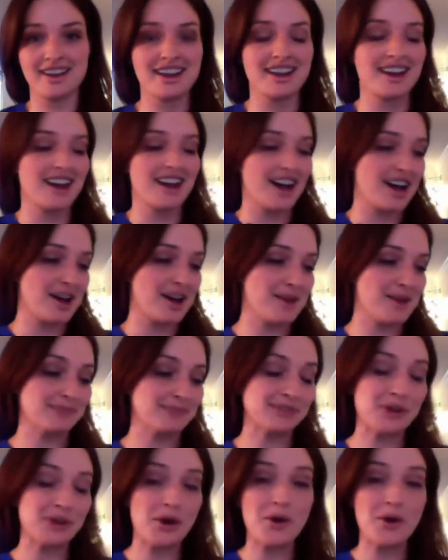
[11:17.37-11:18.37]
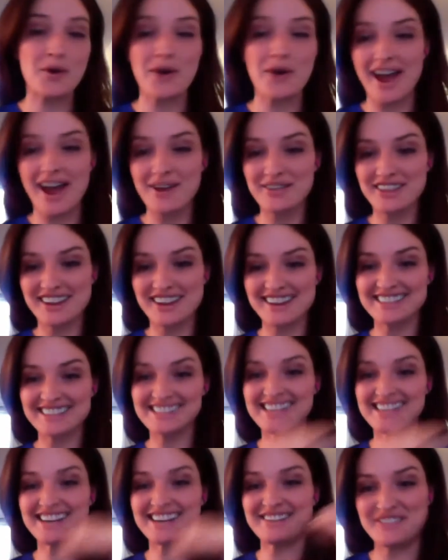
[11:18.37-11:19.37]
Um, so I would like to
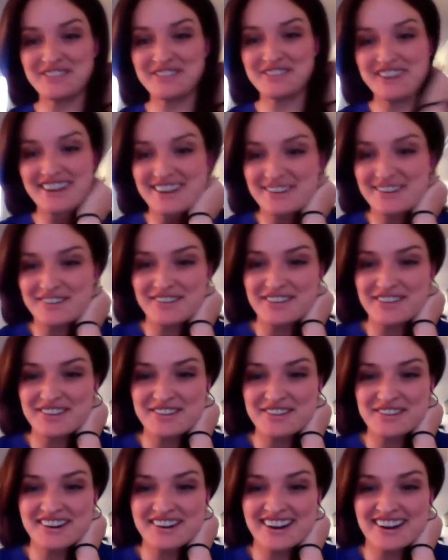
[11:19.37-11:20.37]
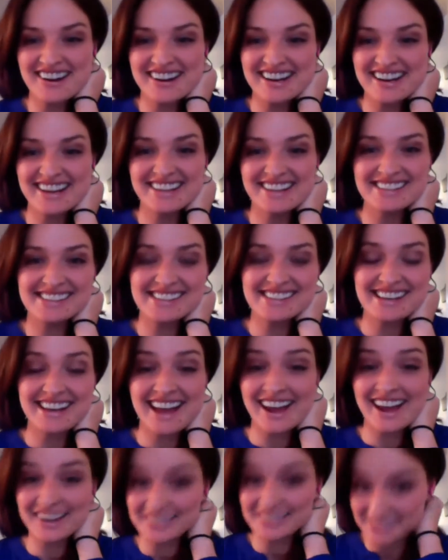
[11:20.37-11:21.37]
give your your audience an
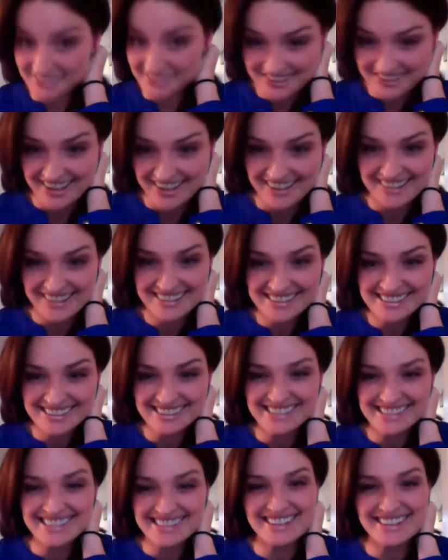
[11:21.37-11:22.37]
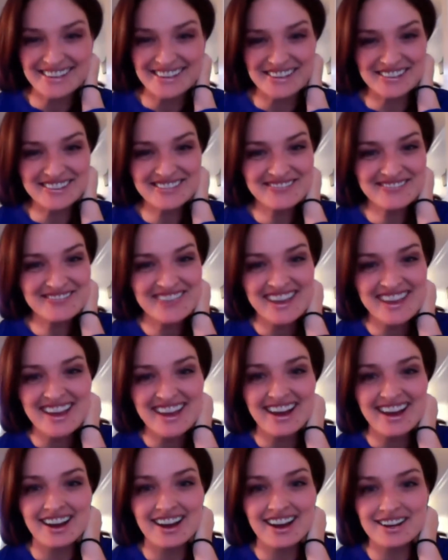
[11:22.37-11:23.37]
exercise to do. Oh,
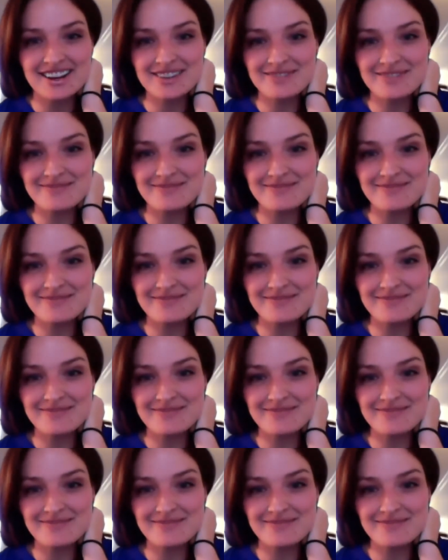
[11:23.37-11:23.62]
great!